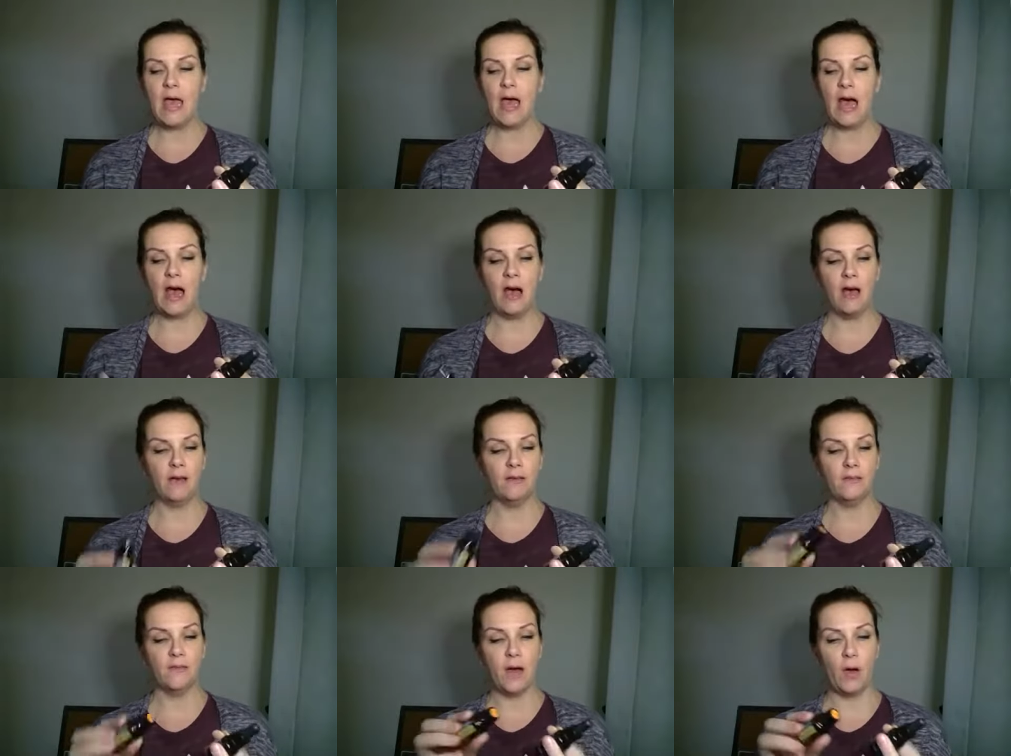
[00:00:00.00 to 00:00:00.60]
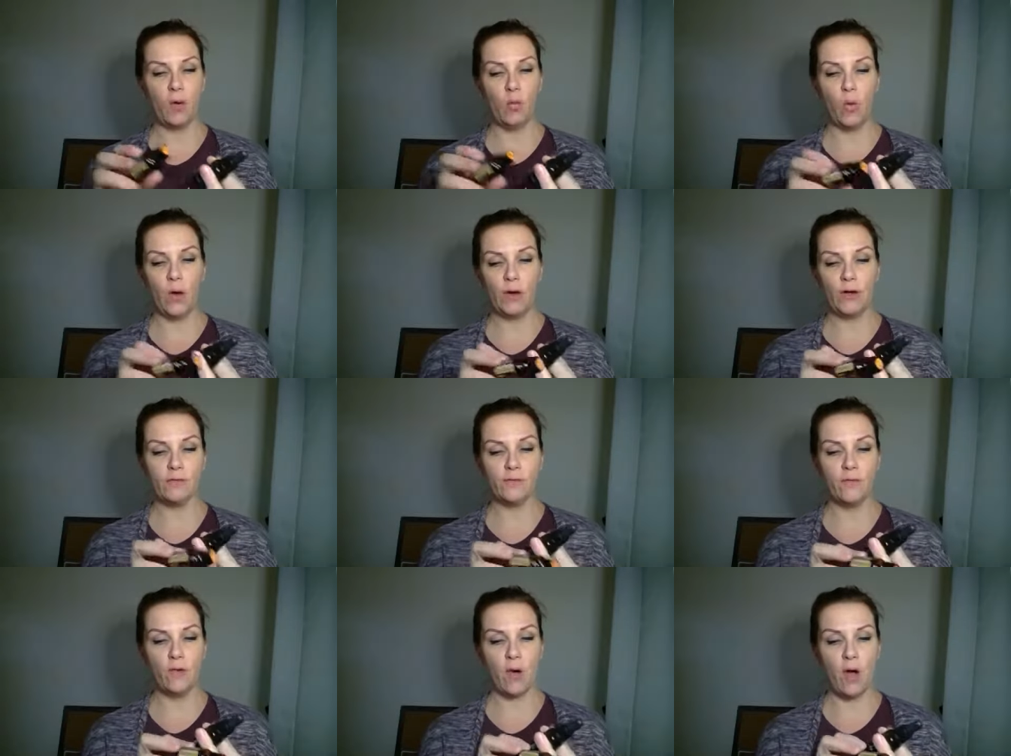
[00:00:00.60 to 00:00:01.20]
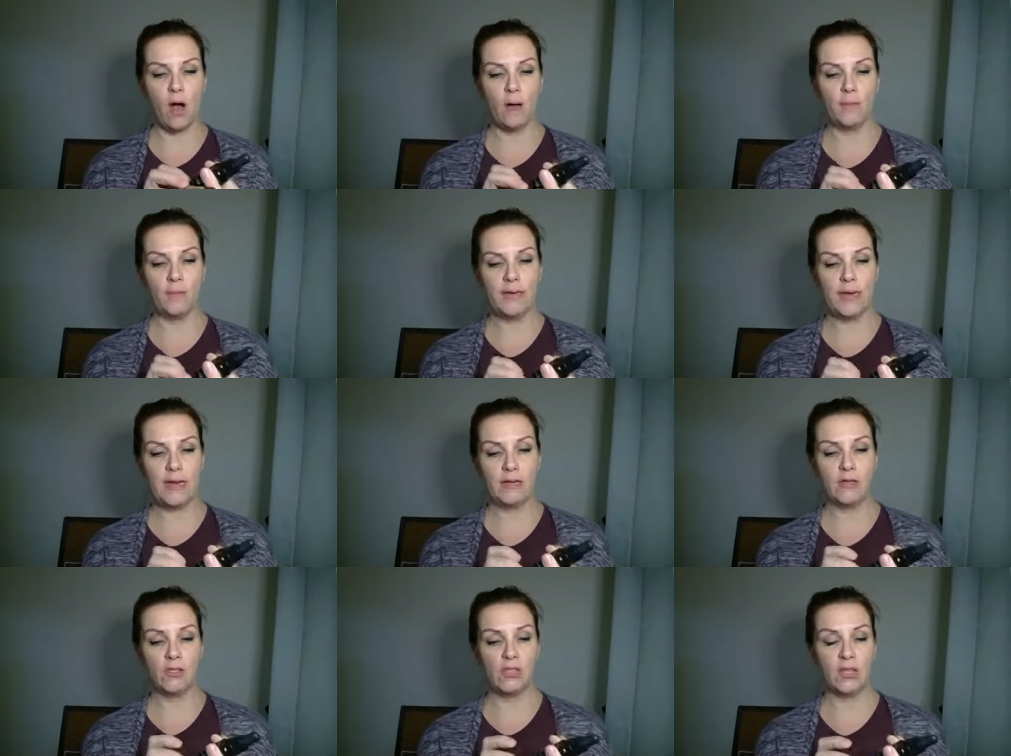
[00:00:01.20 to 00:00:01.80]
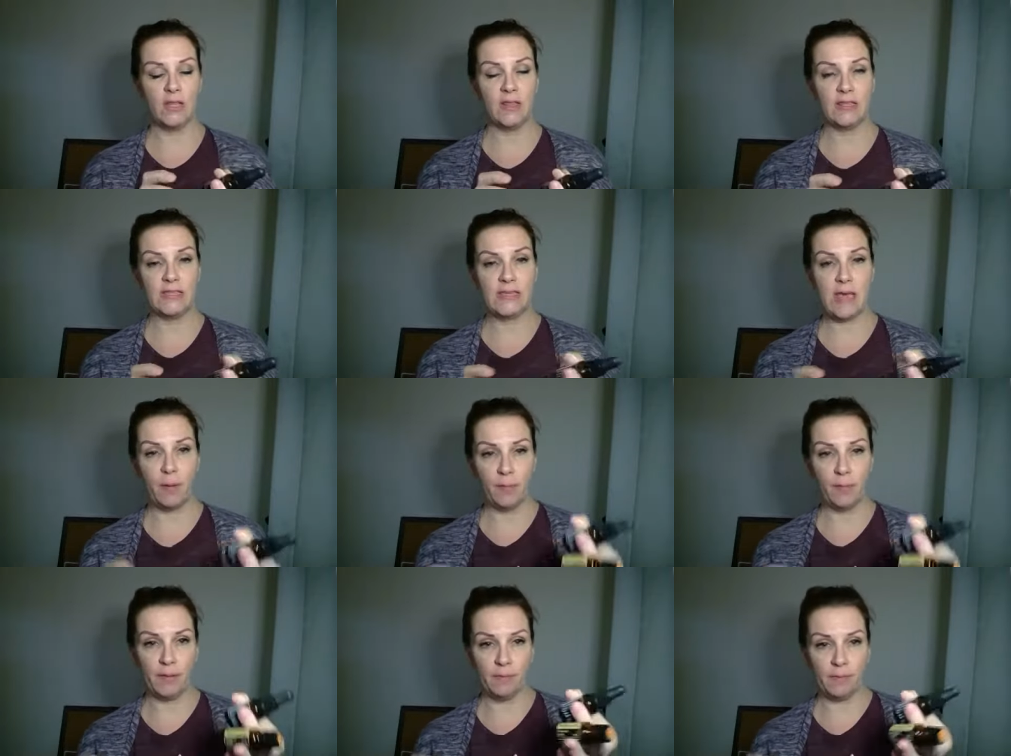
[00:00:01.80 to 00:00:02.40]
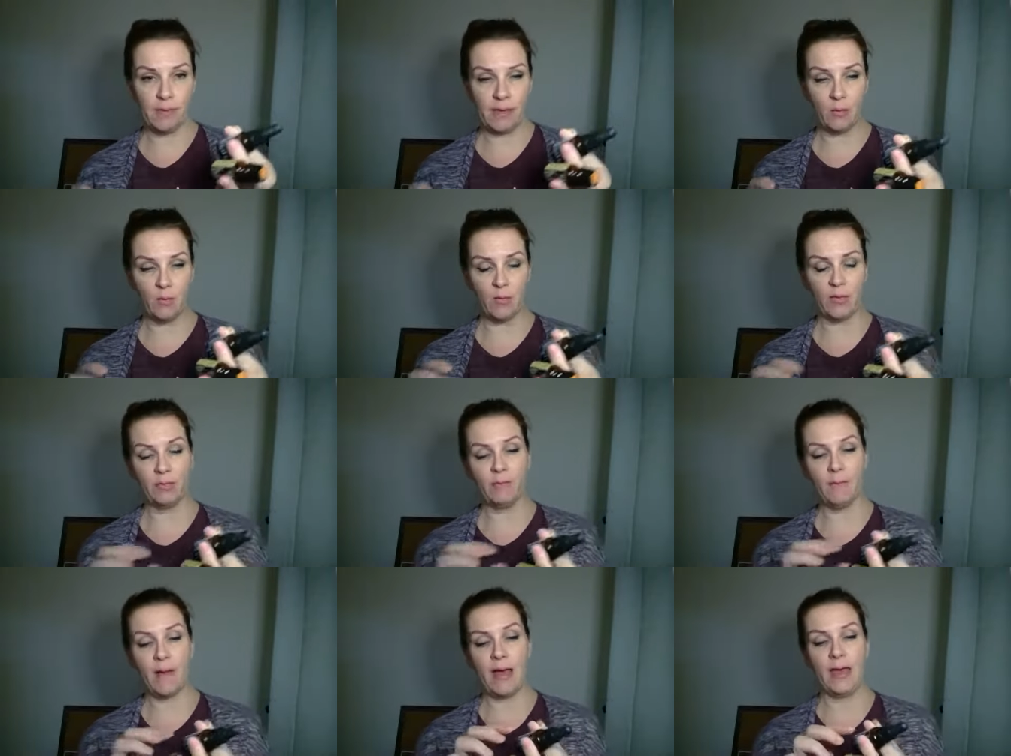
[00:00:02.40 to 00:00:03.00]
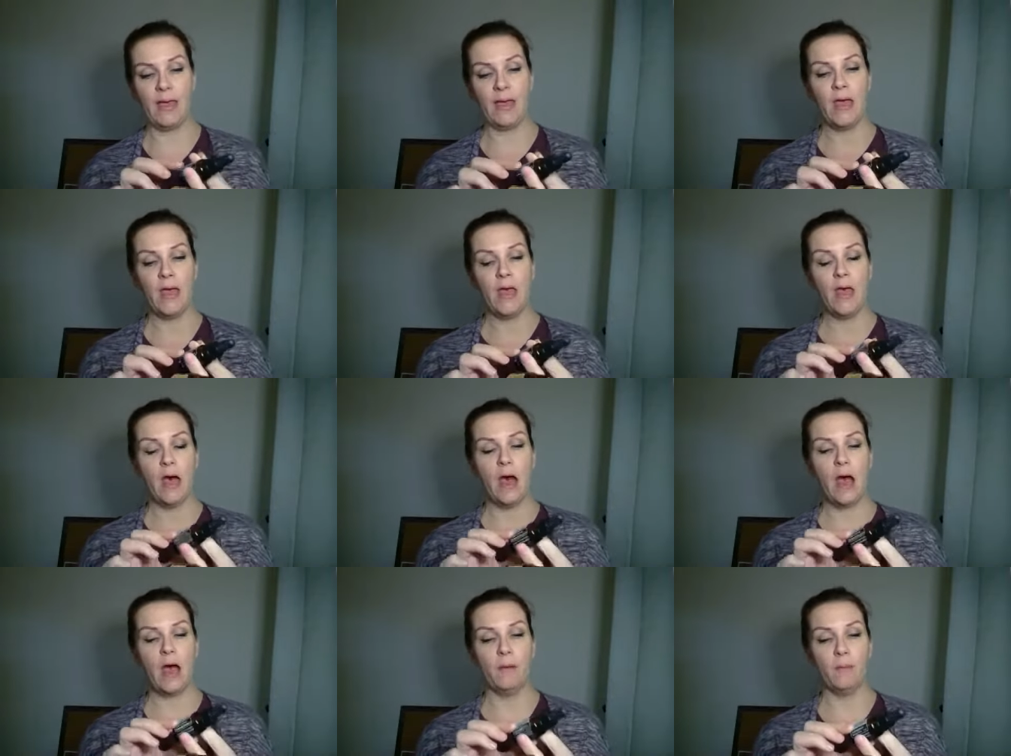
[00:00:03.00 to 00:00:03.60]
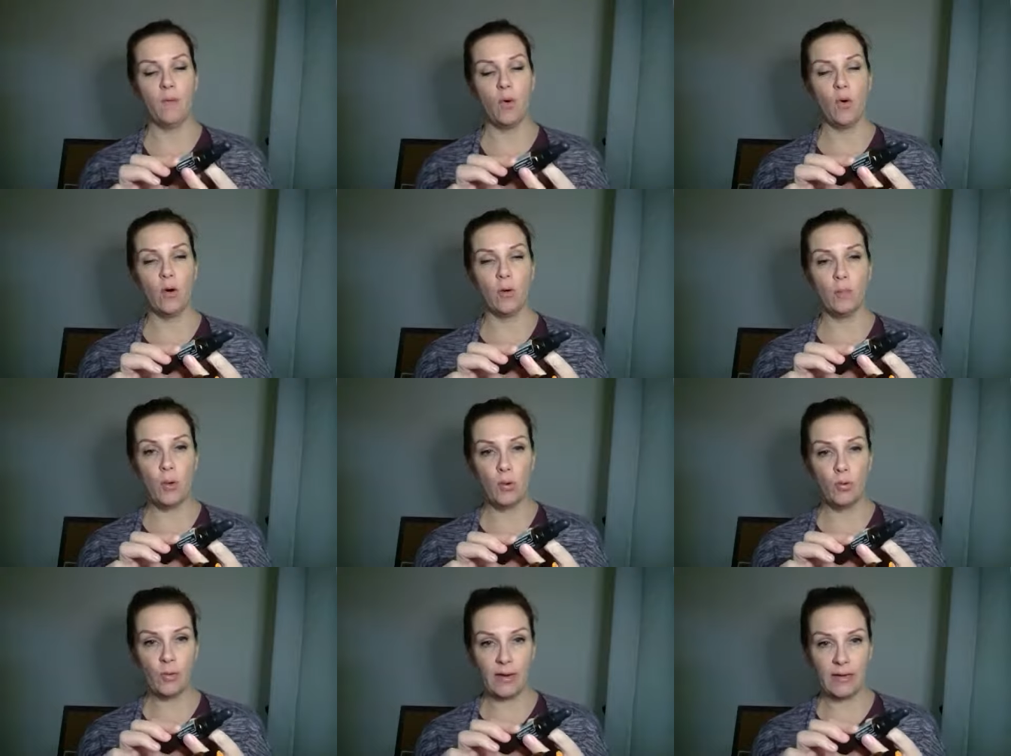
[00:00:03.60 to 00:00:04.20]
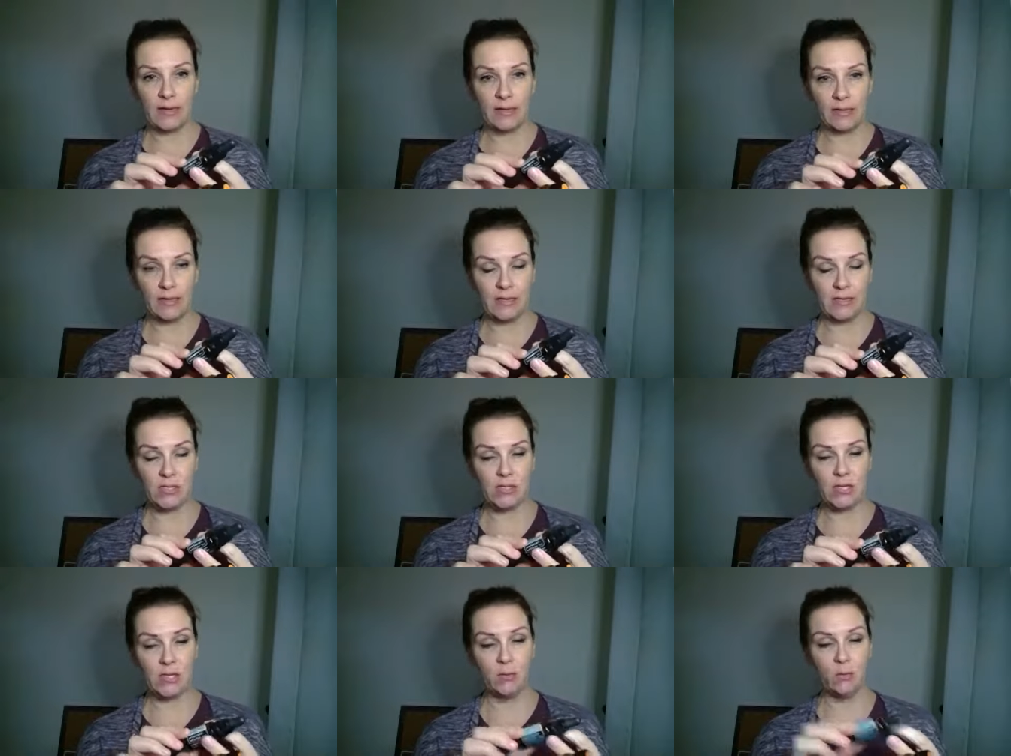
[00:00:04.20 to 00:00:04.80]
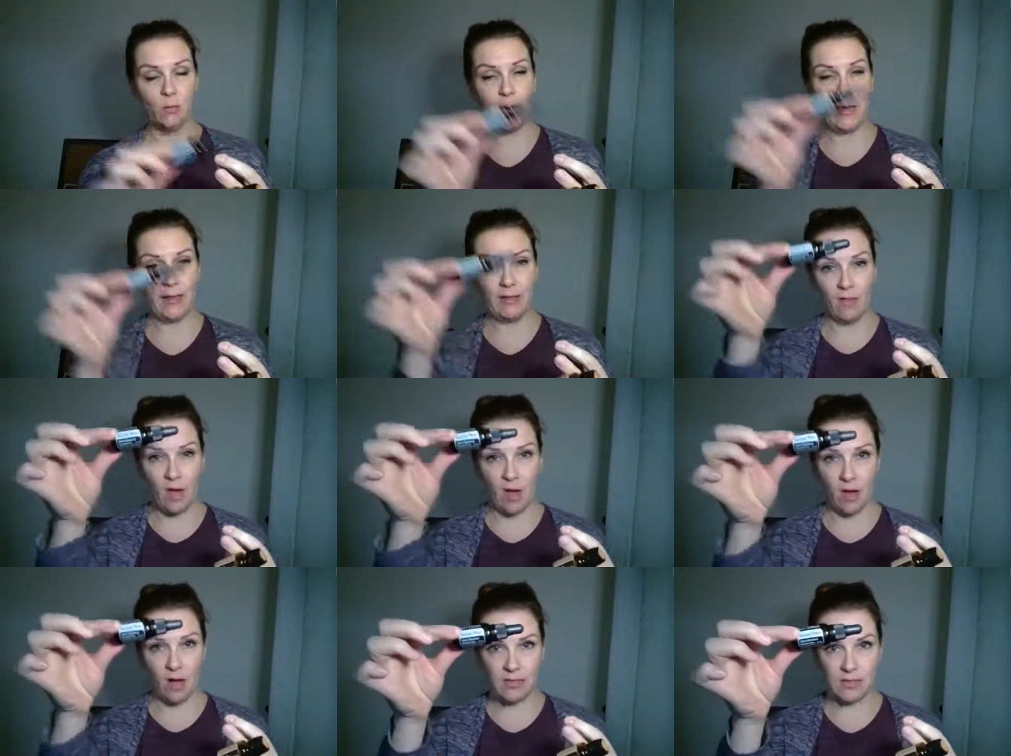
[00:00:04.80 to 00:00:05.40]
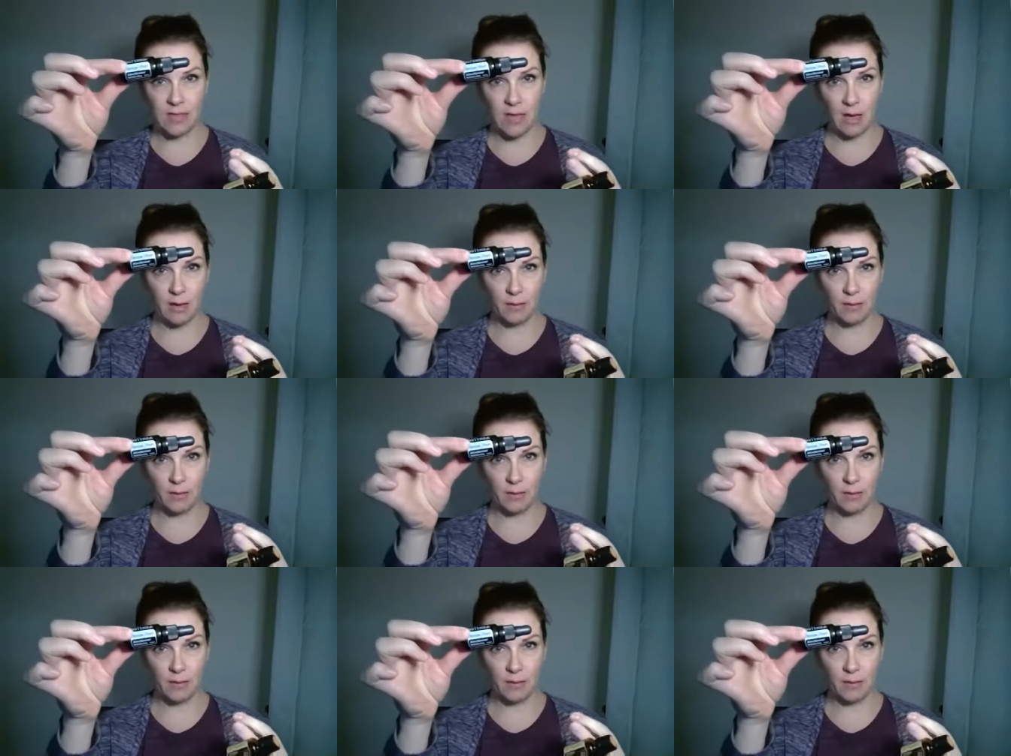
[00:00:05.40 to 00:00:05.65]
of a wonderful combination that's helping me with my hormone regulation and weight loss.